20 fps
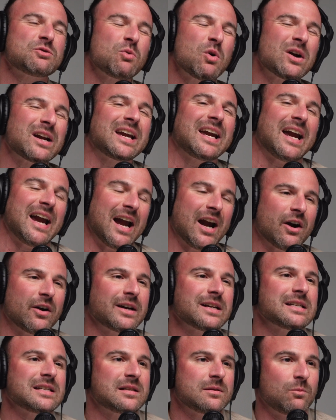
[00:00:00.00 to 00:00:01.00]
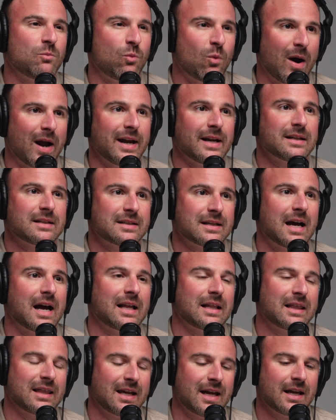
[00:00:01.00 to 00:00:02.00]
will carry some weight,
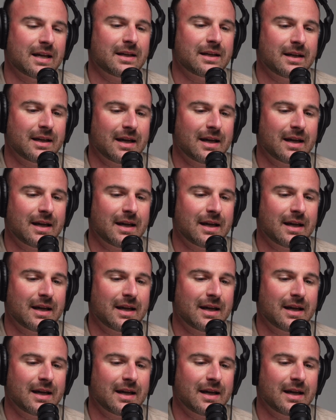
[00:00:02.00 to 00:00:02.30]
I think.